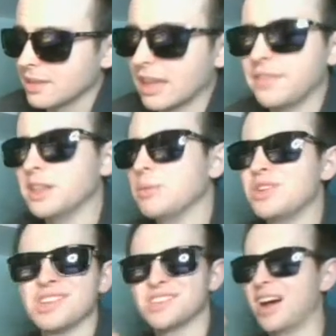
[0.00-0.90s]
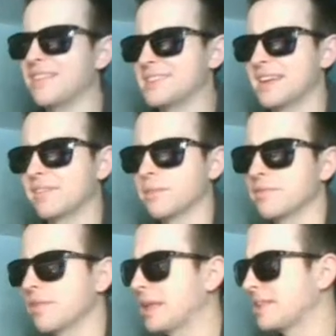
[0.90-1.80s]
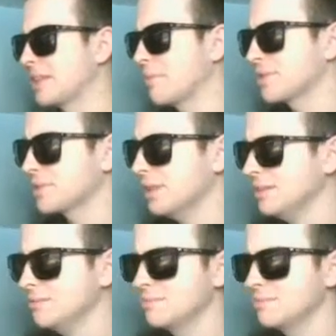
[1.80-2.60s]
I feel like we just saw this deck from at the top of the screen.